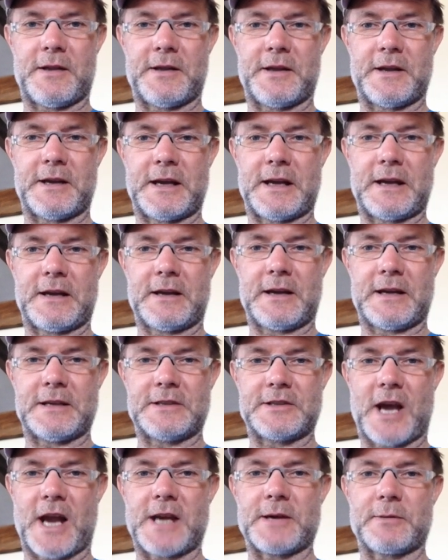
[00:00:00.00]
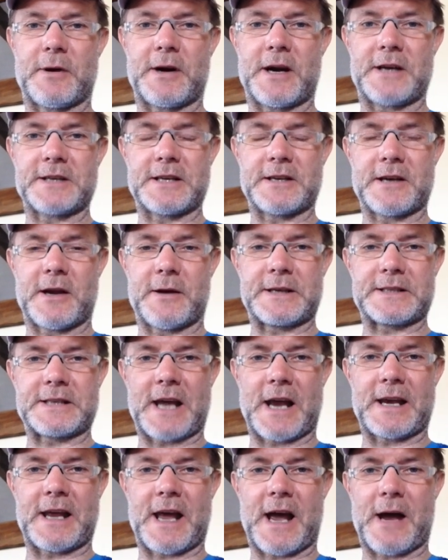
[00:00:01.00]
in January I didn't know
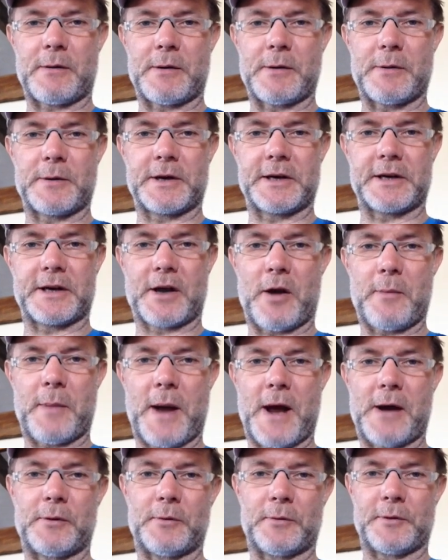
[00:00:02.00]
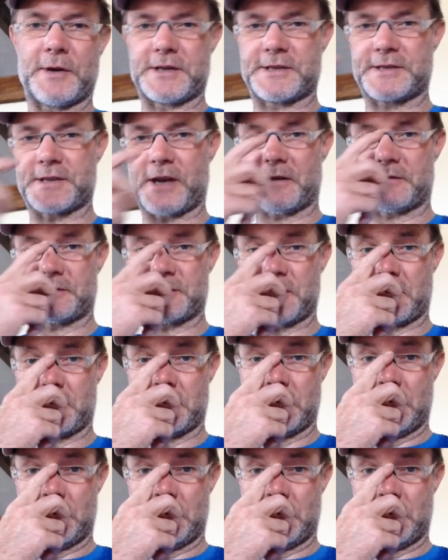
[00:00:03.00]
exactly how we were going to go about all this stuff. So